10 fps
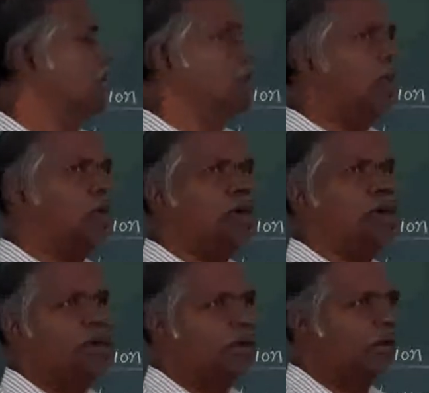
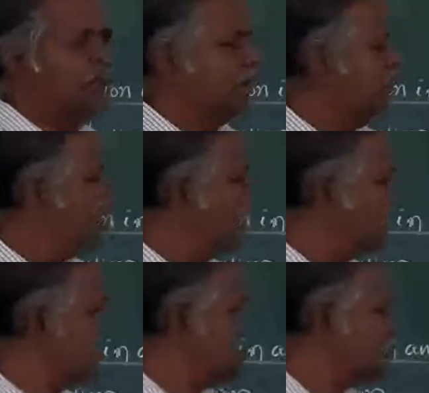food
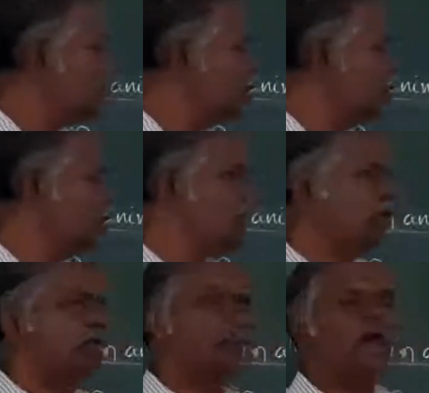passes
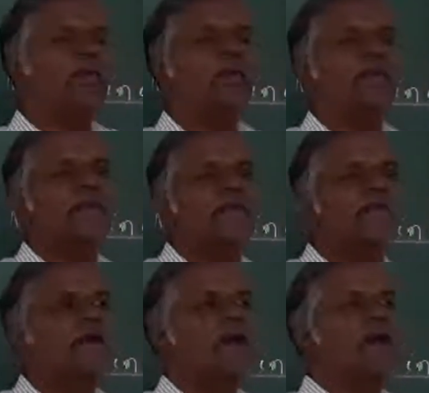through blood
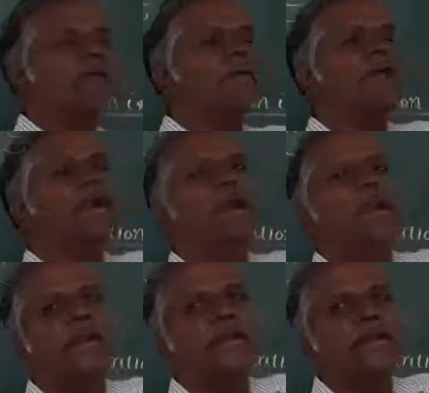vessels and finally
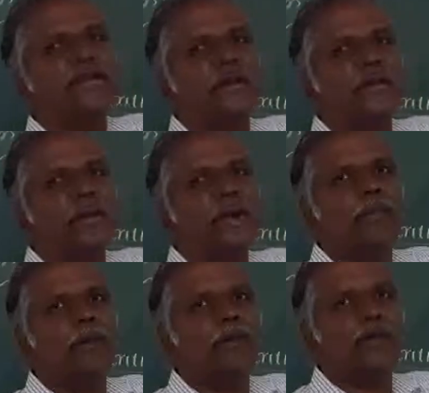it reaches the
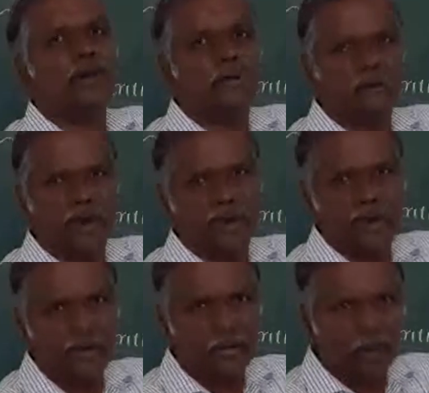different parts of
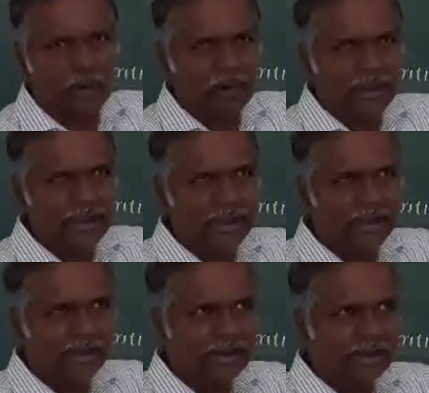our
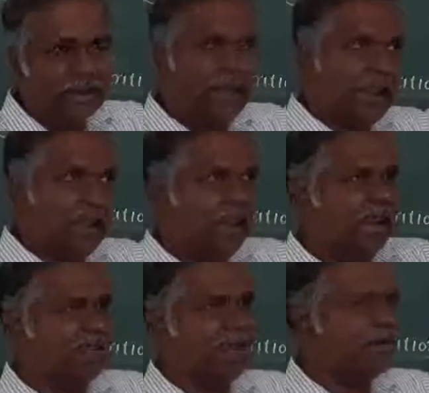body in any
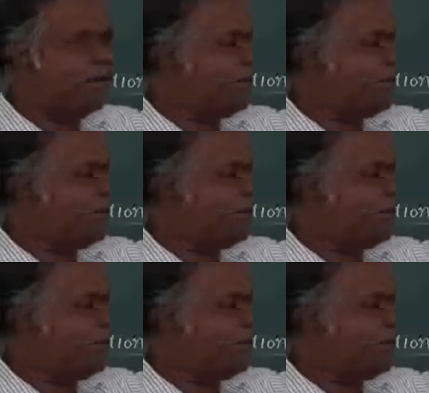animals.